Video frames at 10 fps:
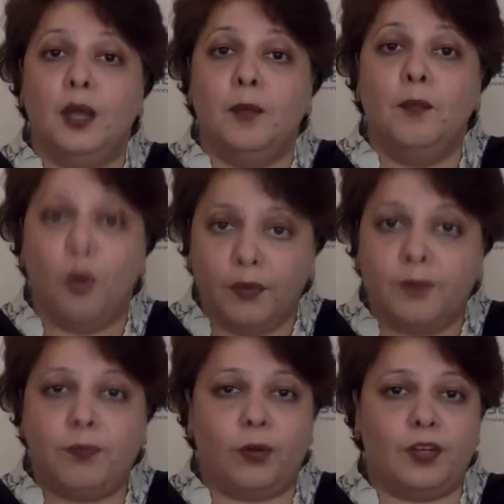More
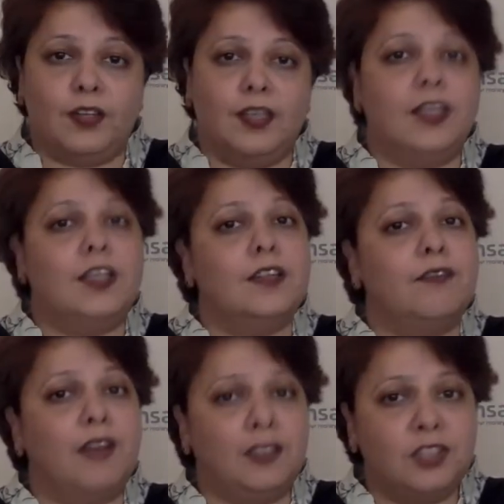importantly, the
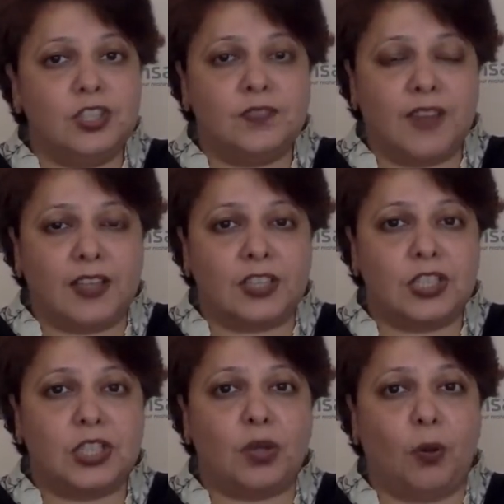fund fact
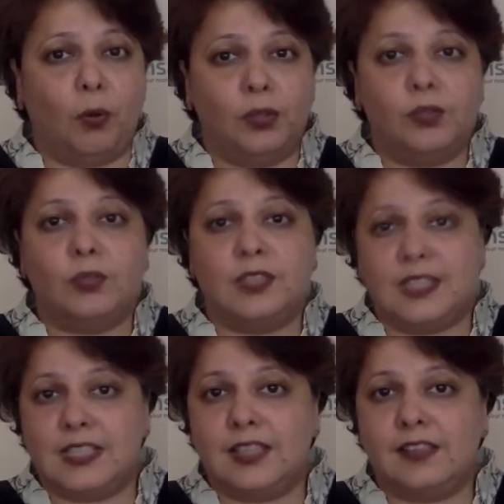sheet also
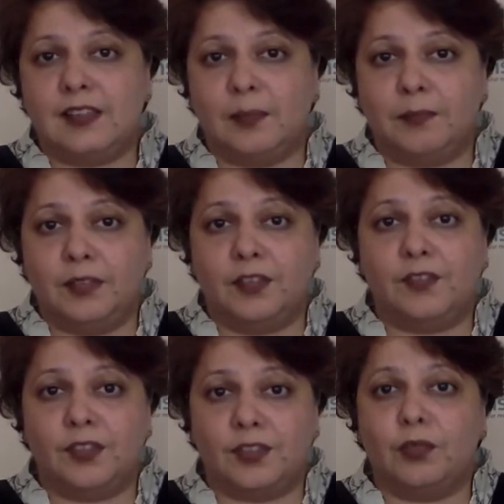details the
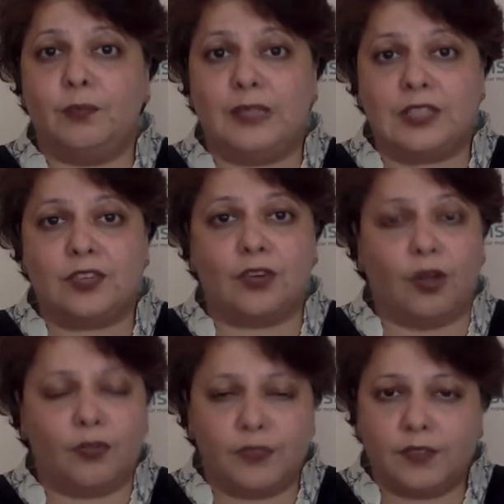riskometer
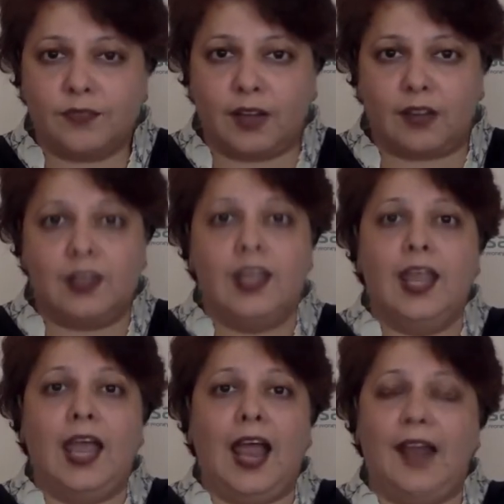of the fund,
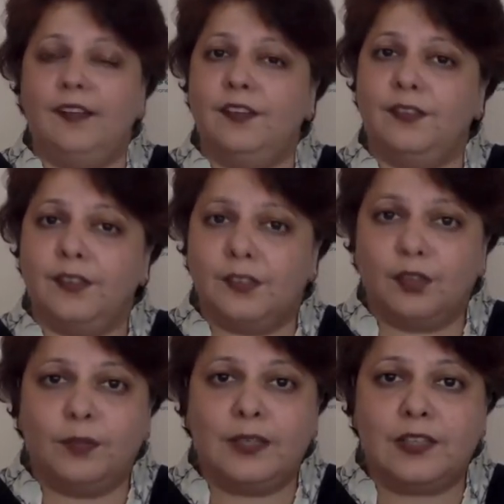and the
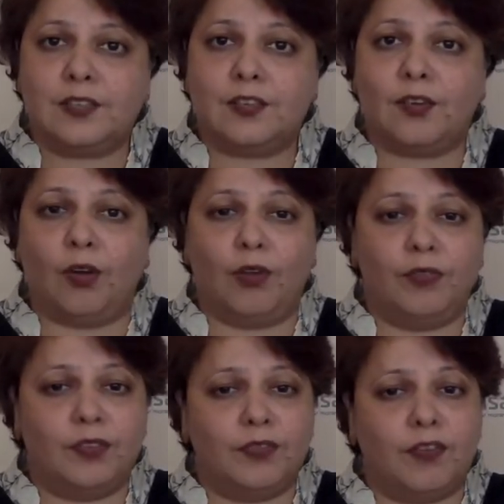riskometer
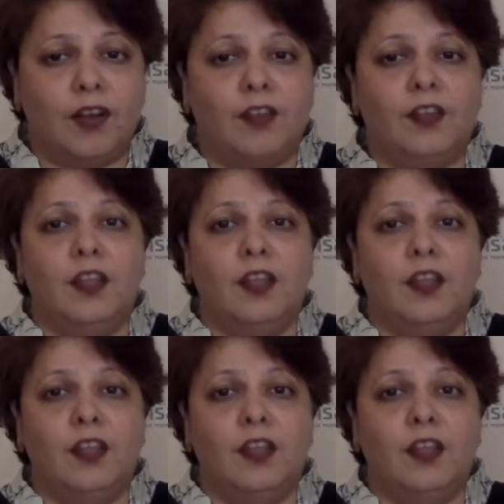of the fund